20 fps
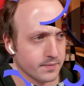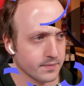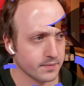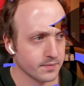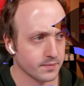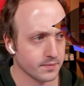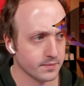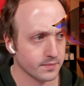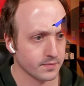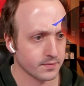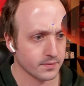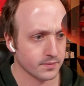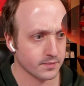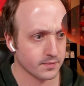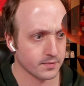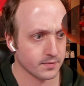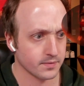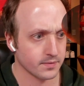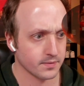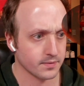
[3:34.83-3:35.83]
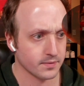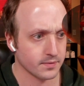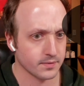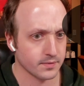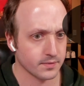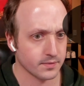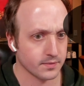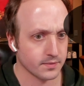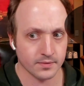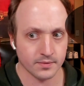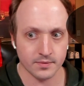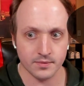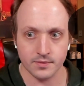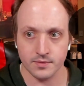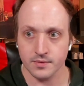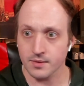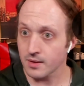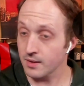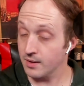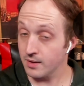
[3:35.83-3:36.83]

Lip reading: (silence)